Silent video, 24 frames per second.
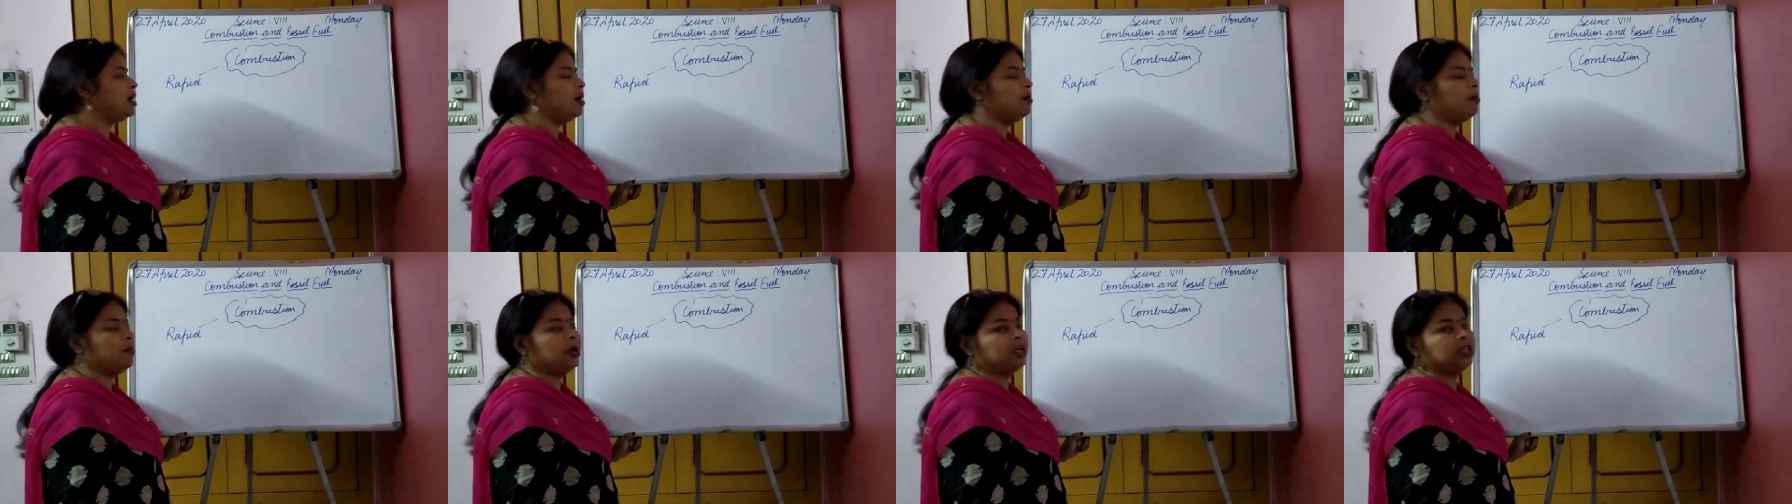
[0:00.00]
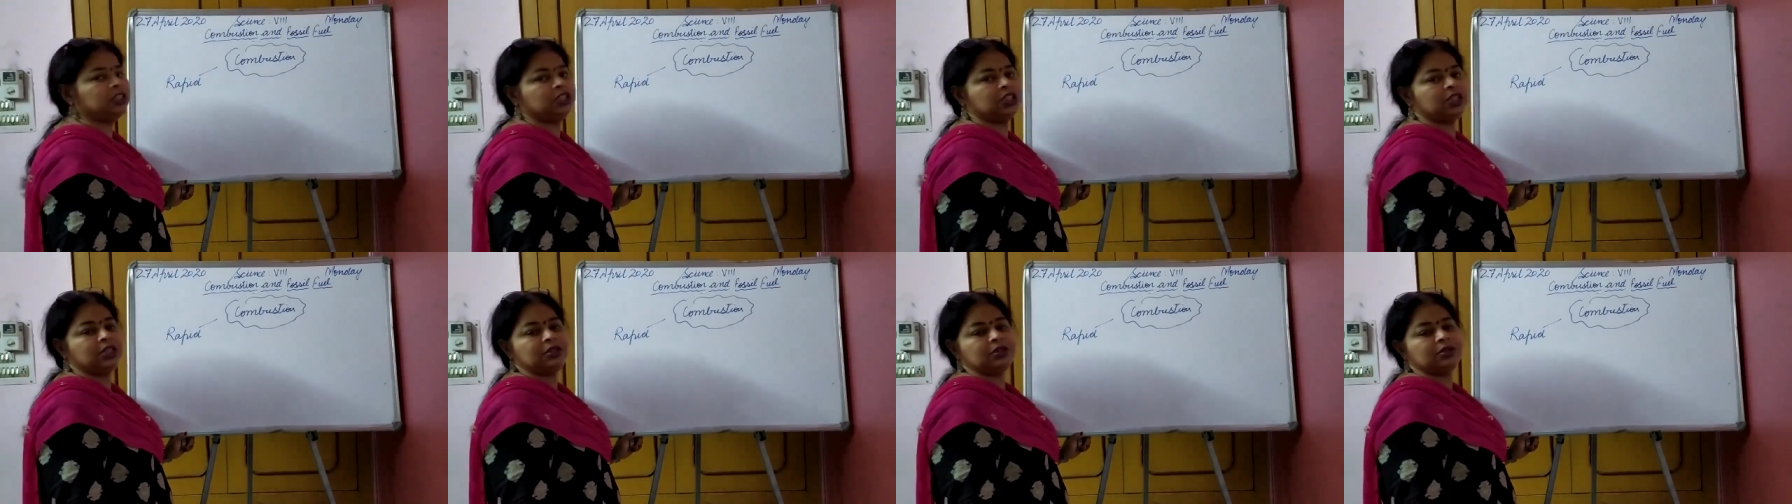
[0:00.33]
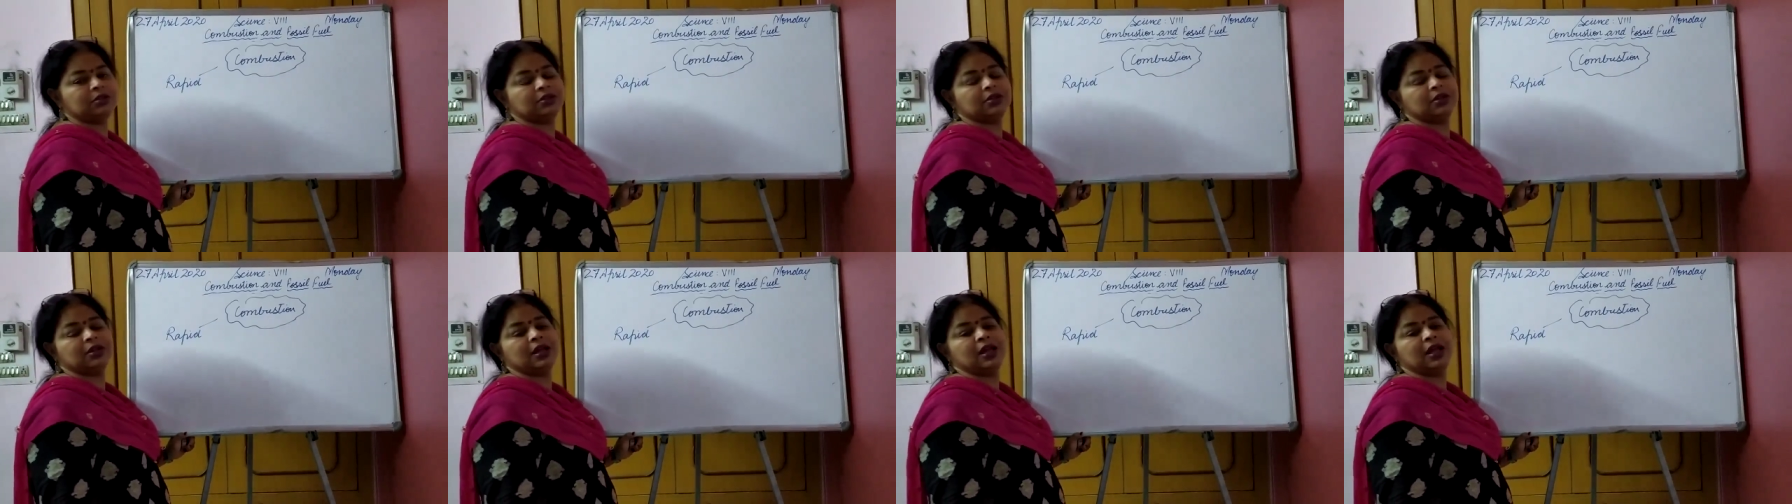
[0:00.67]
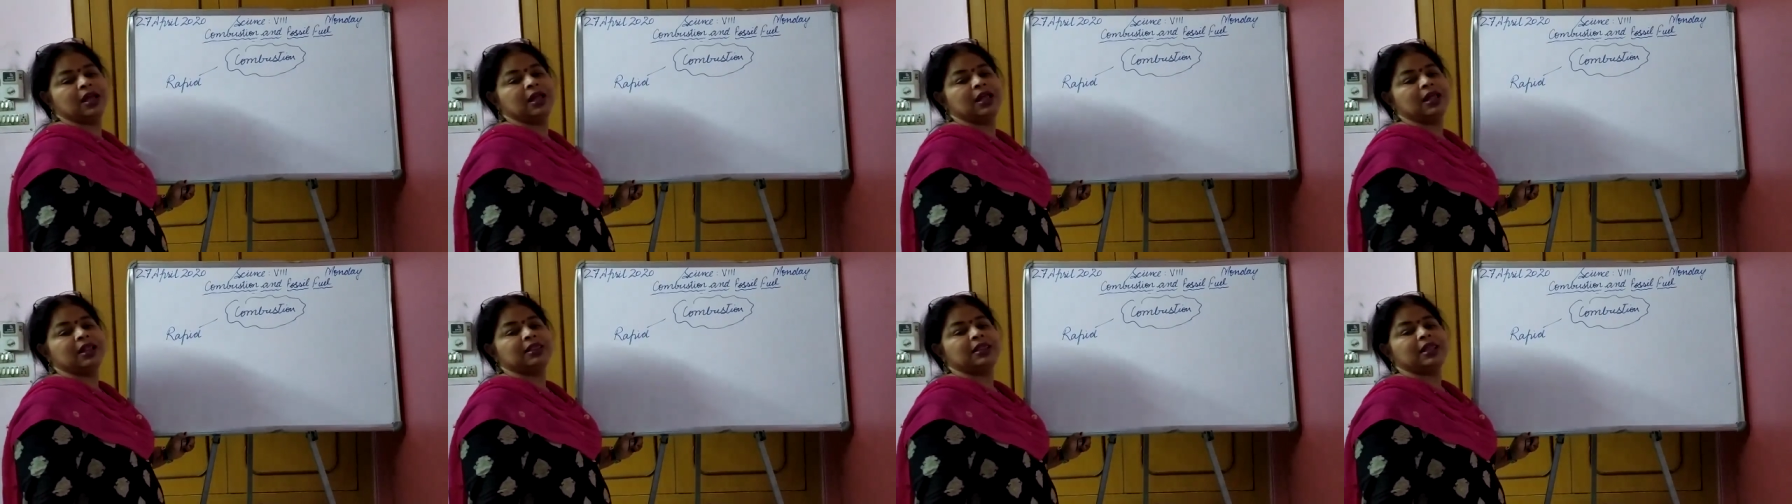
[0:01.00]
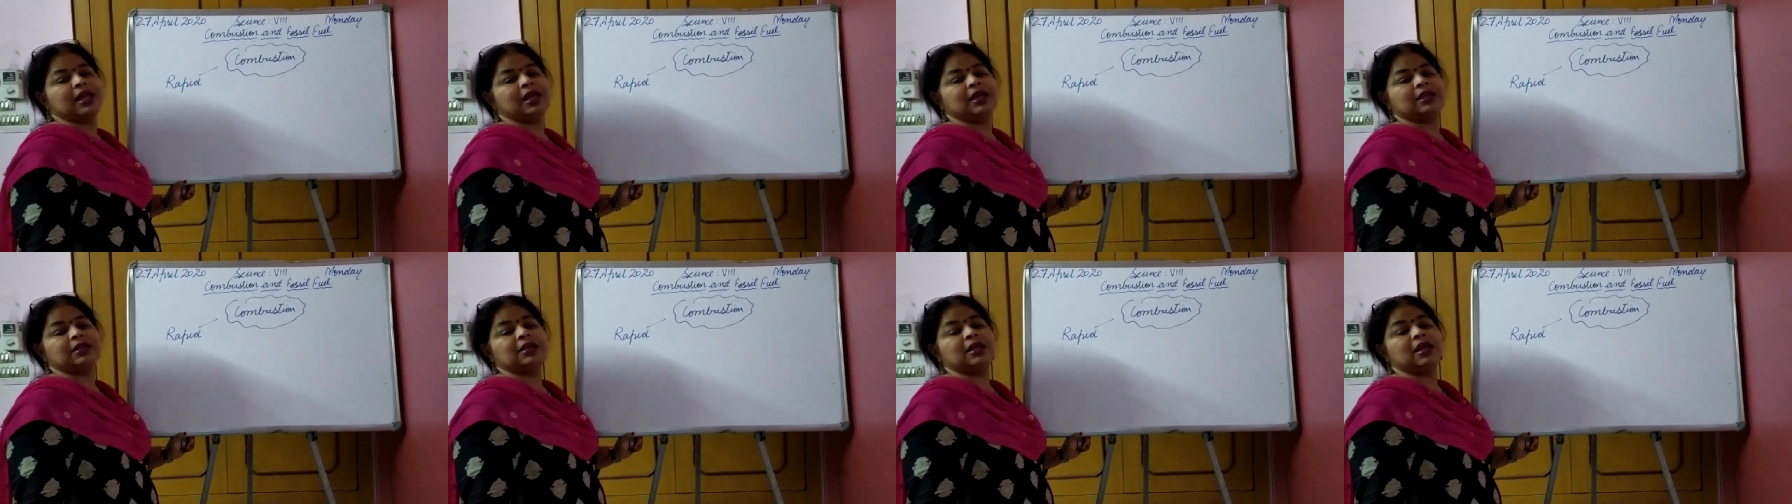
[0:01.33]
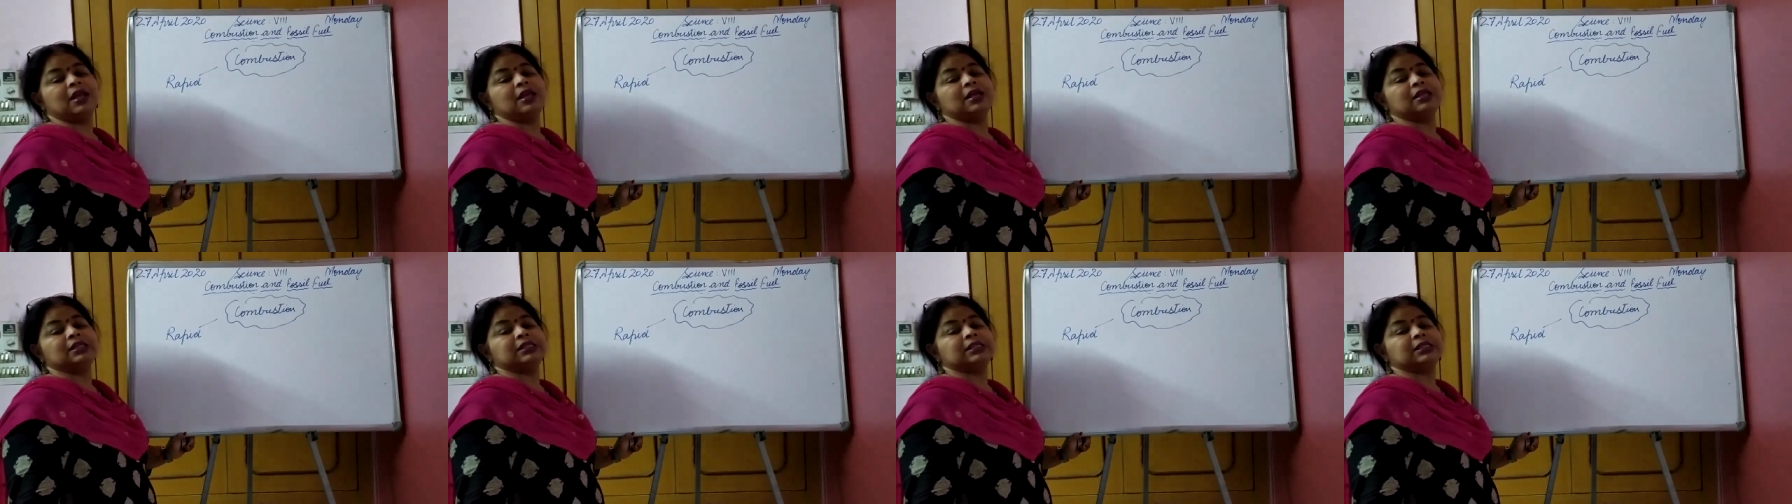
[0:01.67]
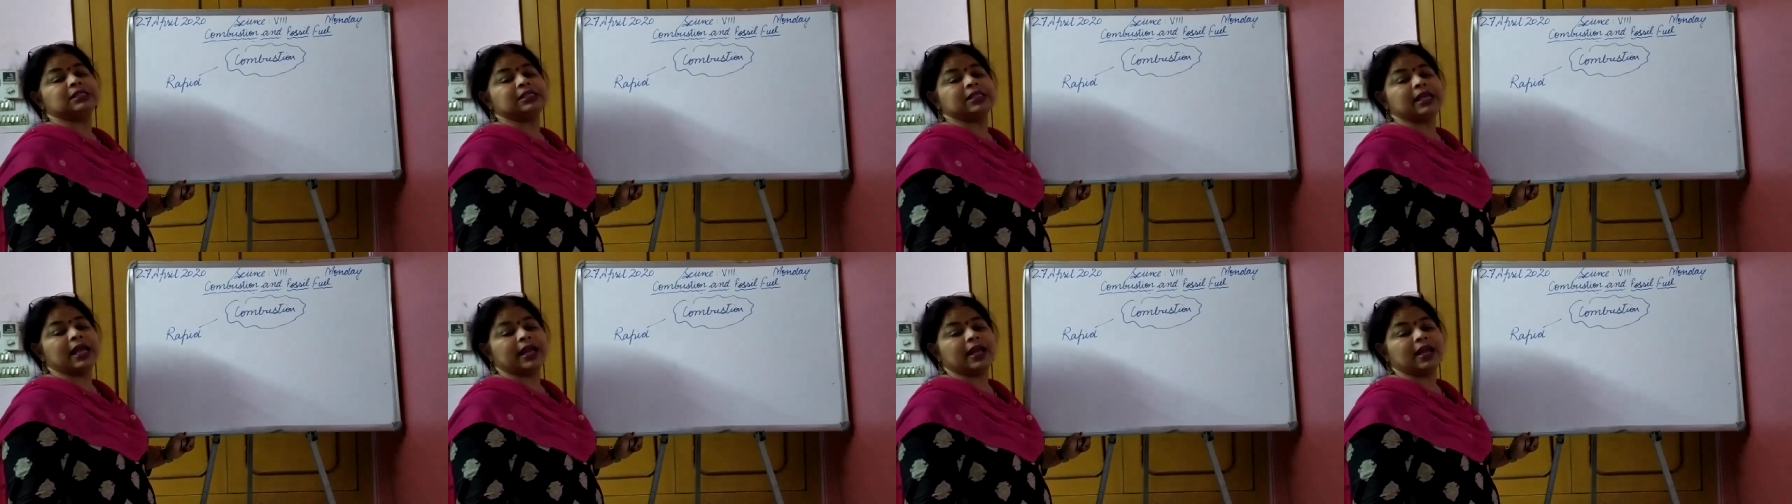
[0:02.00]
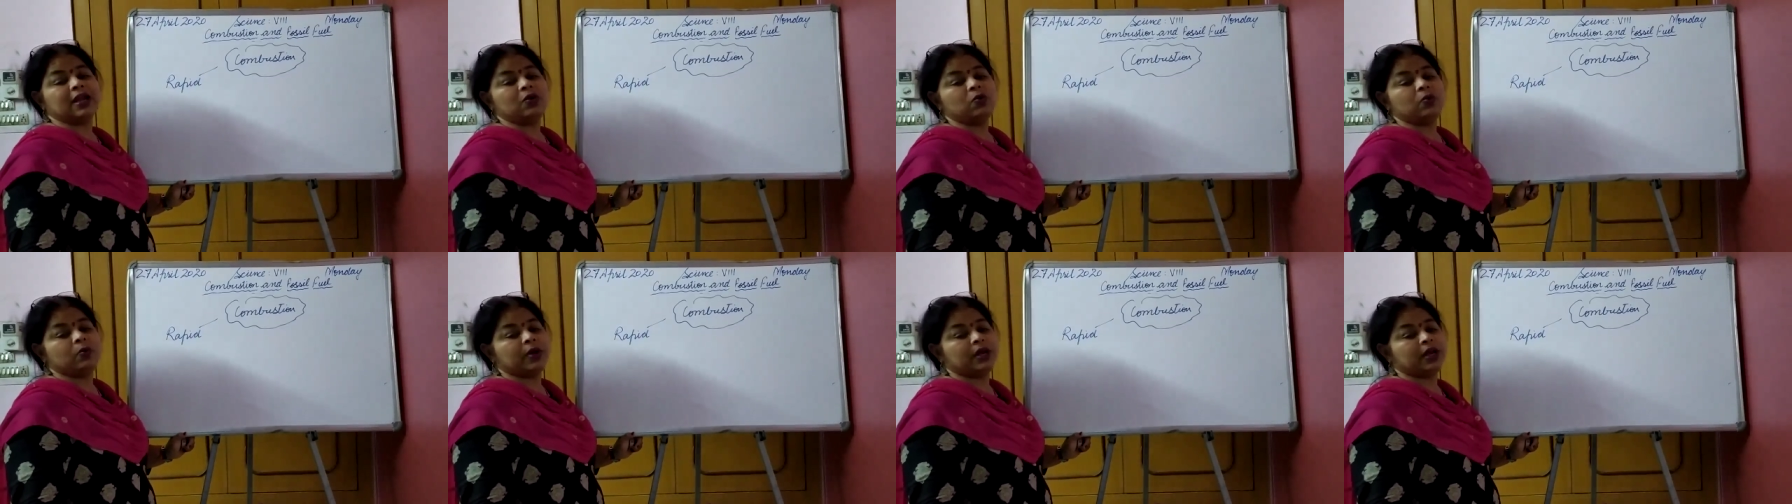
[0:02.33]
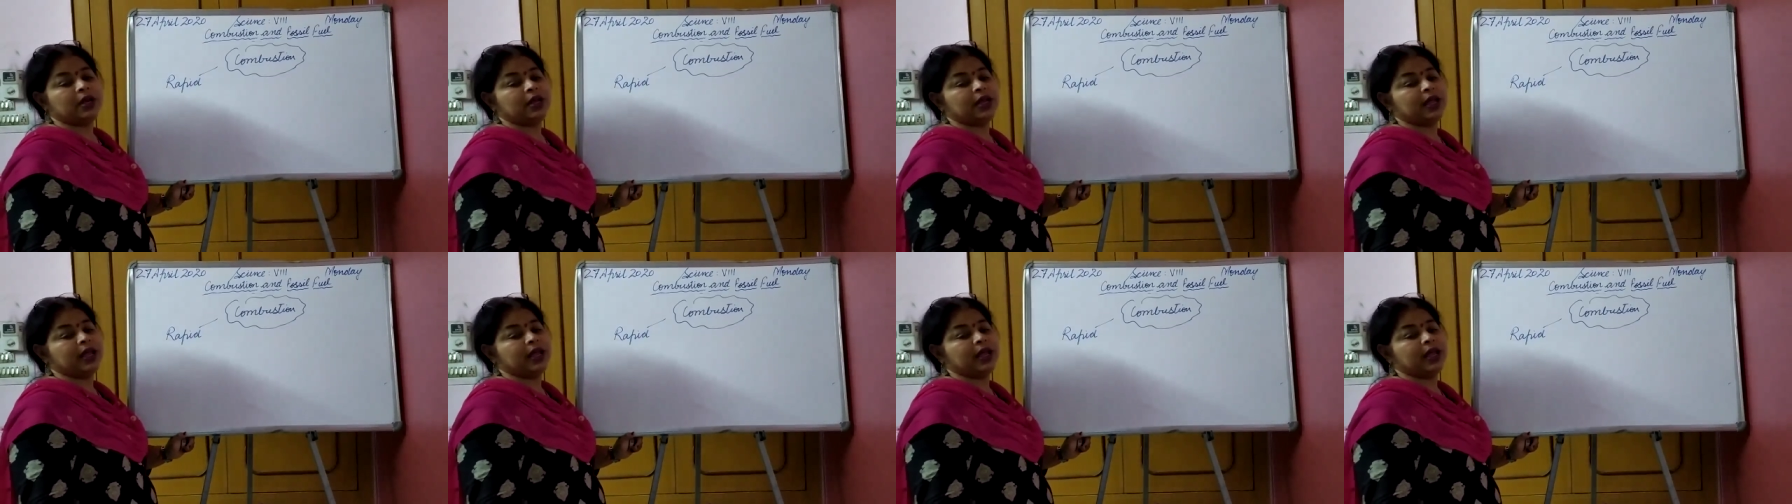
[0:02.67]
combustion. Then second one